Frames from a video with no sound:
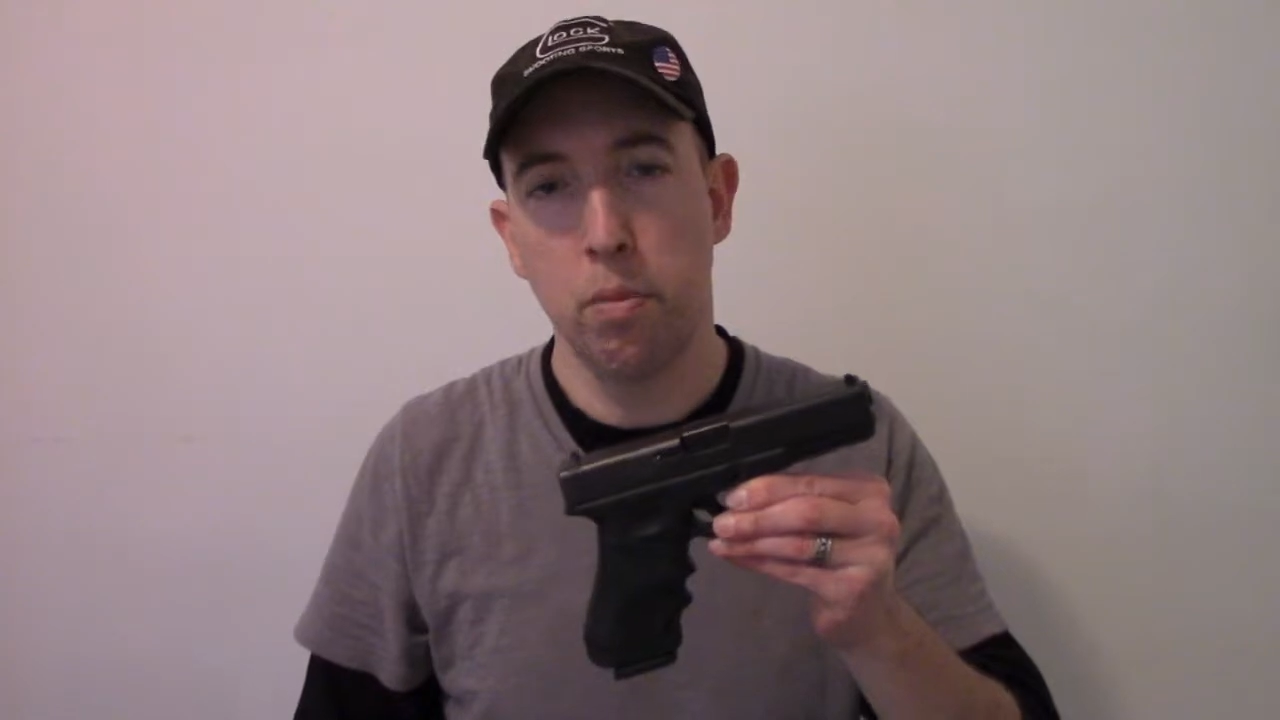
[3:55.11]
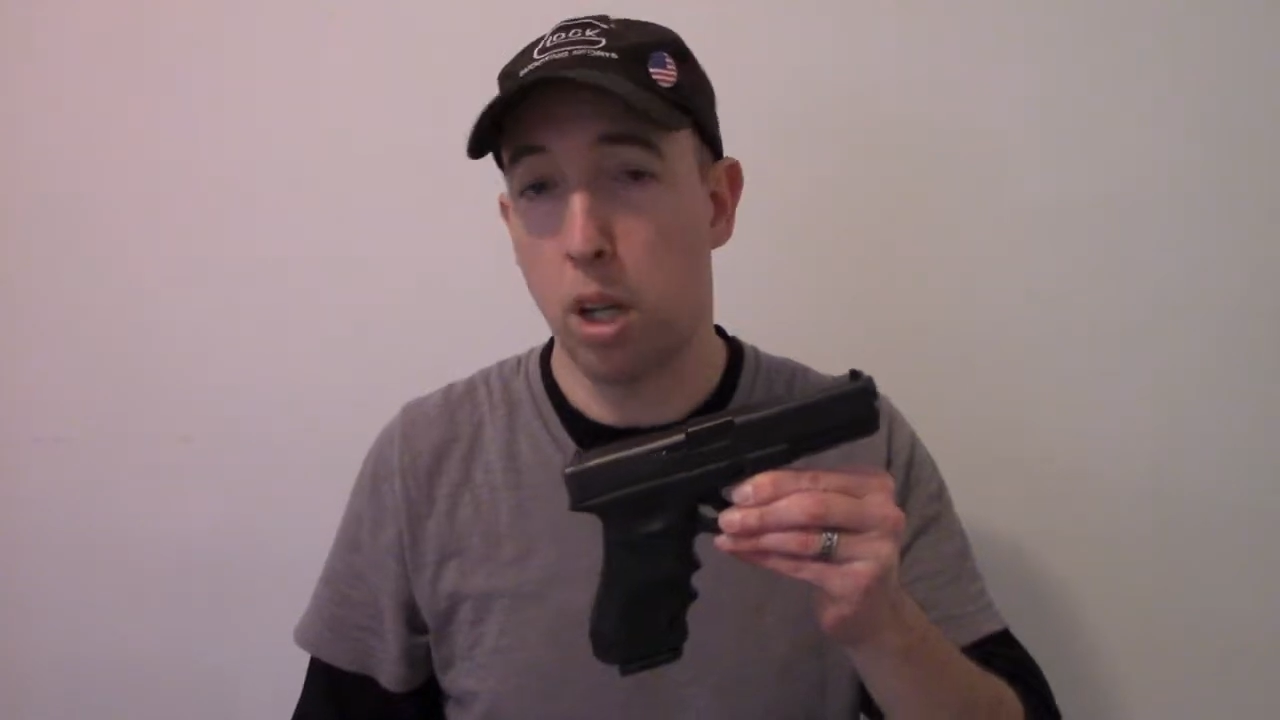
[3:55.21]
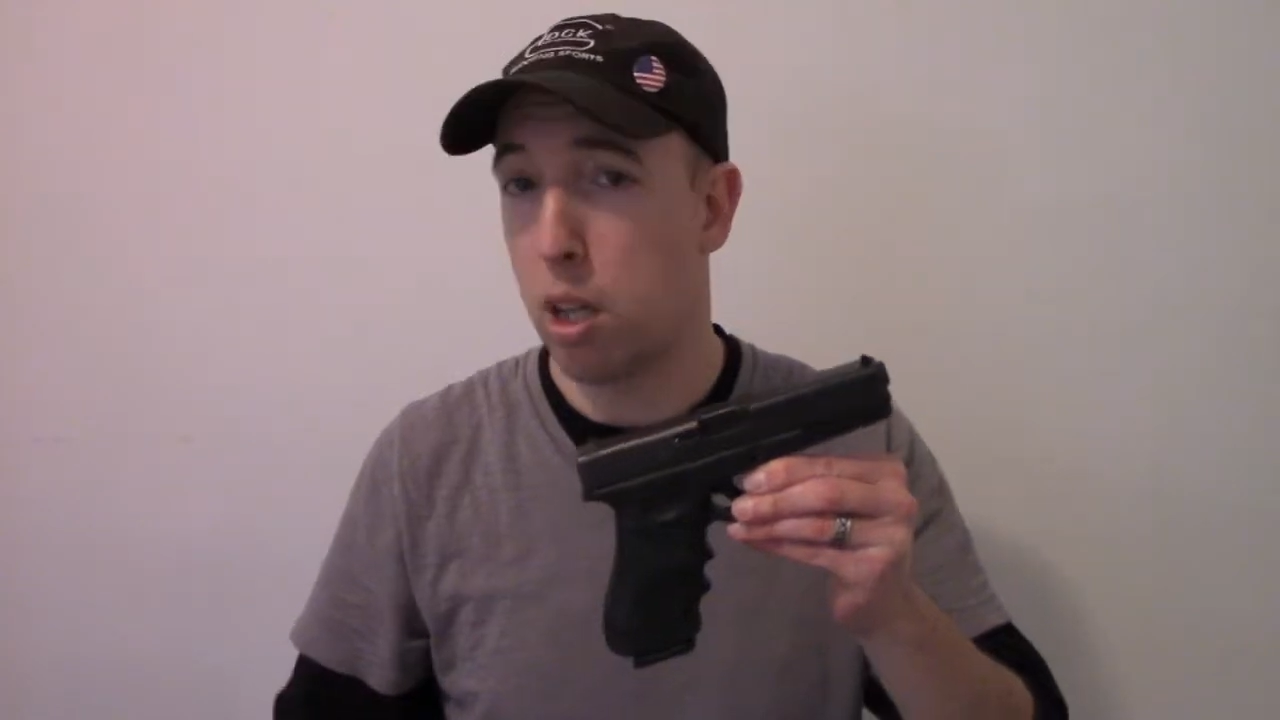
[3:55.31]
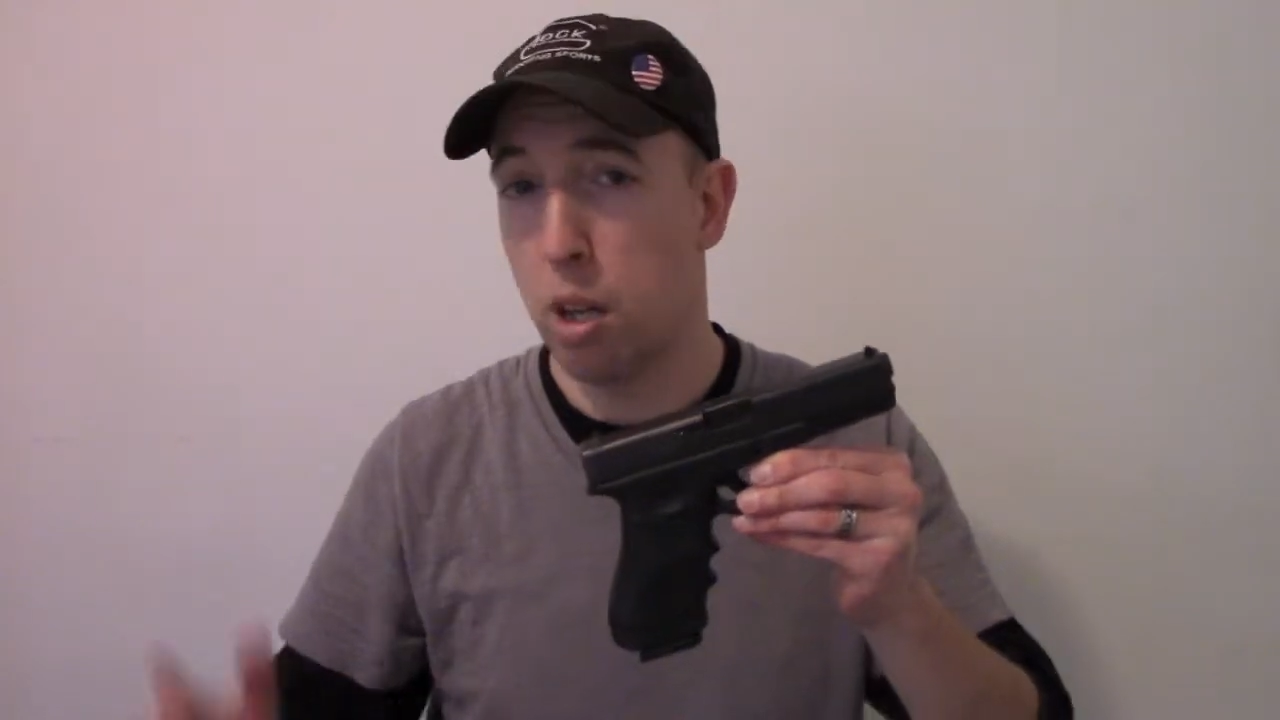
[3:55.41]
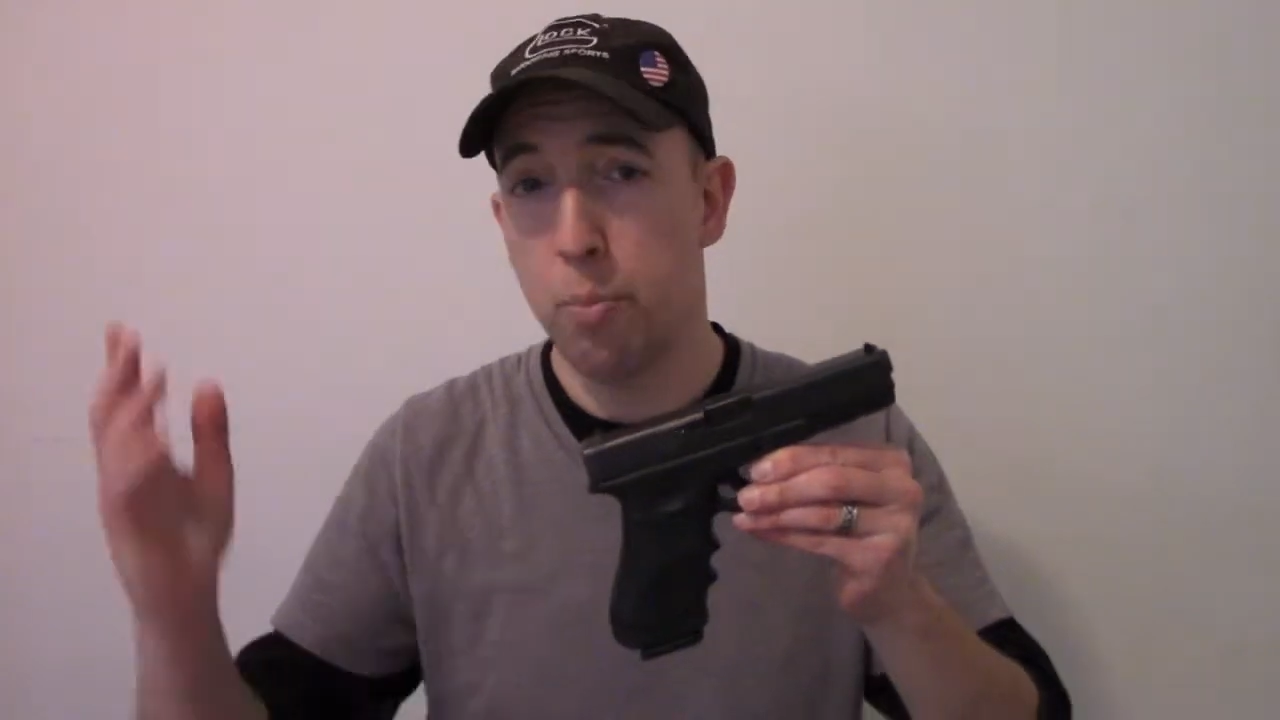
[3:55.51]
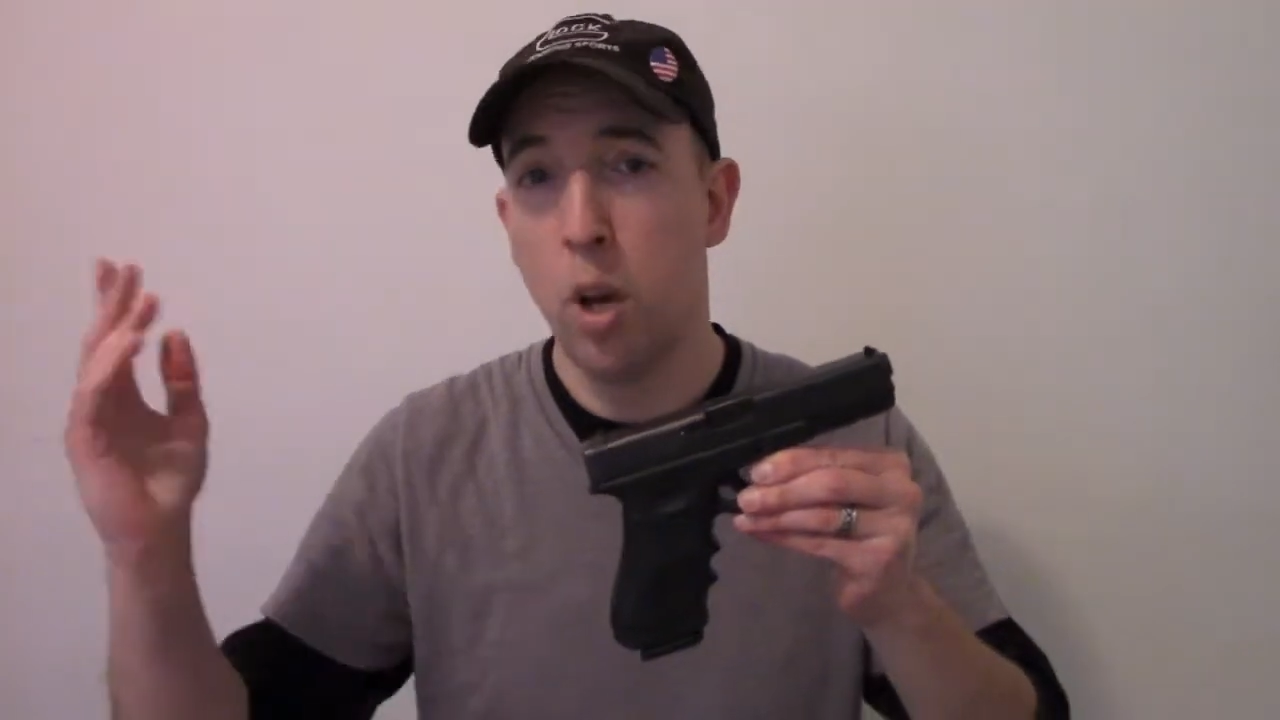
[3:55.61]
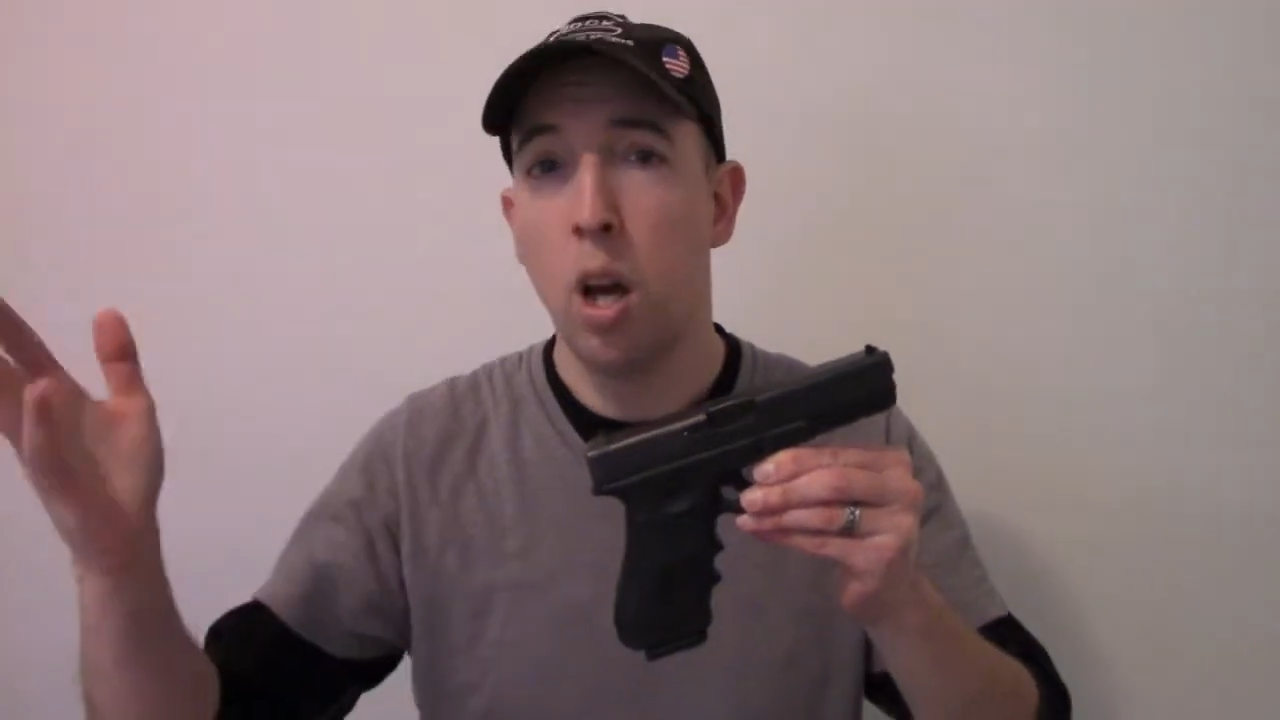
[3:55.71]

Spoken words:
okay?